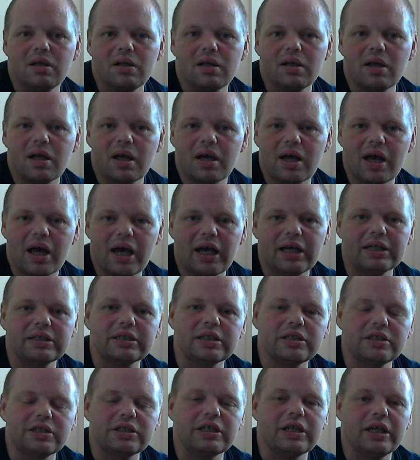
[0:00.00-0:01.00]
as a
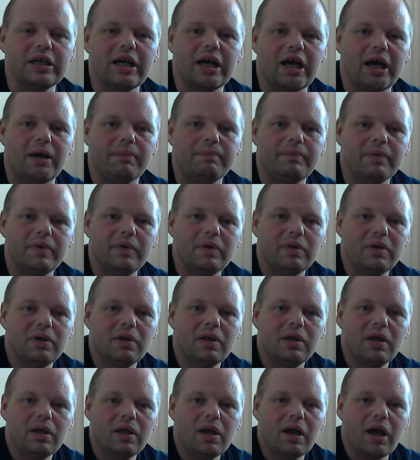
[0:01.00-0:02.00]
GM,
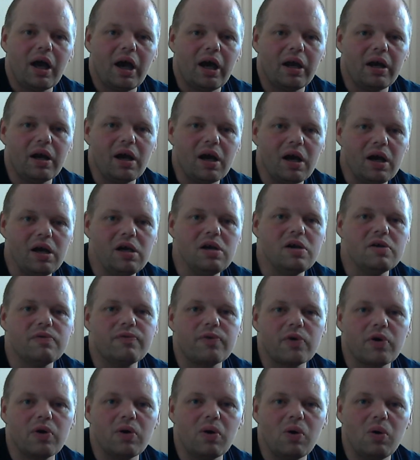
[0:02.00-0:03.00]
and
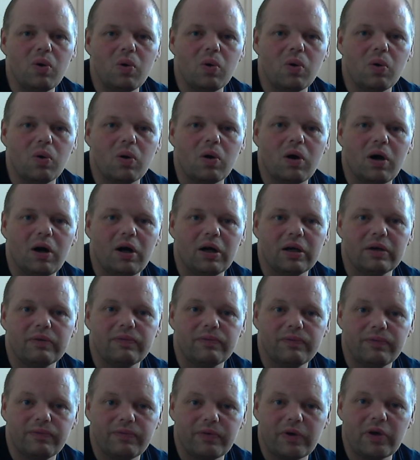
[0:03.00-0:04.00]
overall I
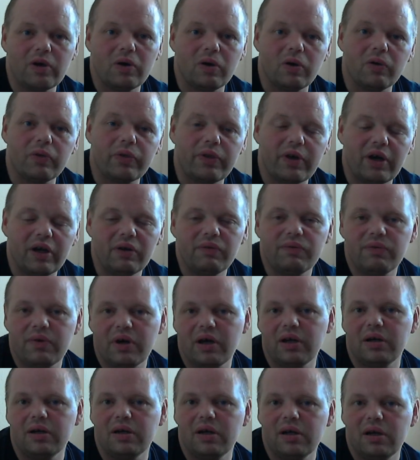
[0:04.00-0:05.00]
feel that I
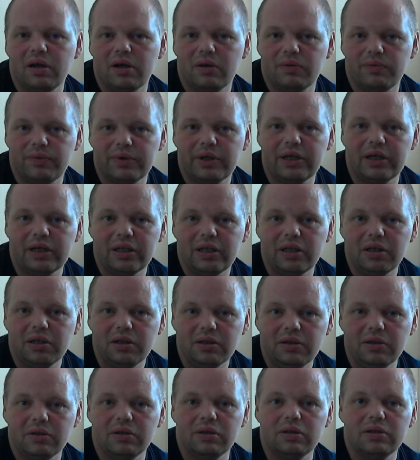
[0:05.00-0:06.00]
run a really
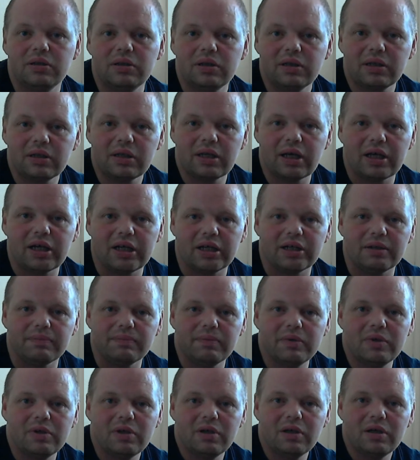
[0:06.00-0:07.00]
good game,
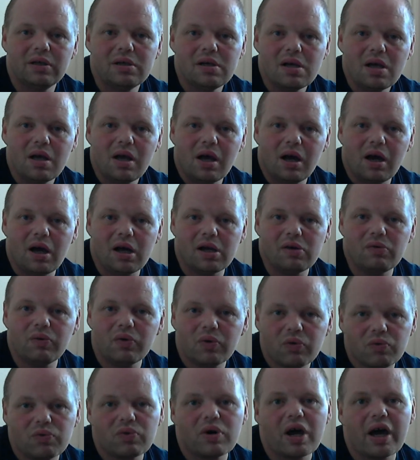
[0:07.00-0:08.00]
and I would
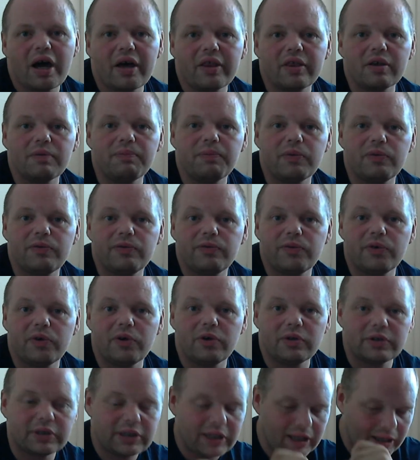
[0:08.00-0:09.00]
rather prefer
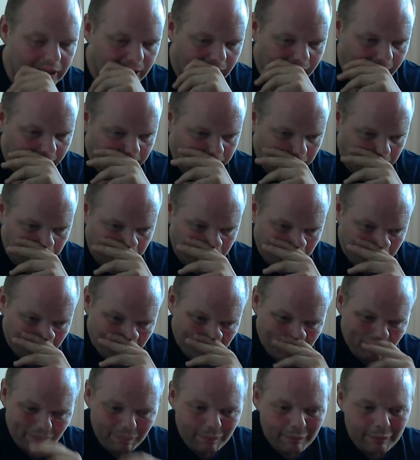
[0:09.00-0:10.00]
to have
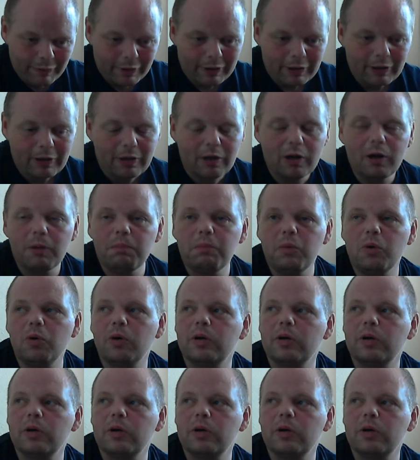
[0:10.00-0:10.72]
a more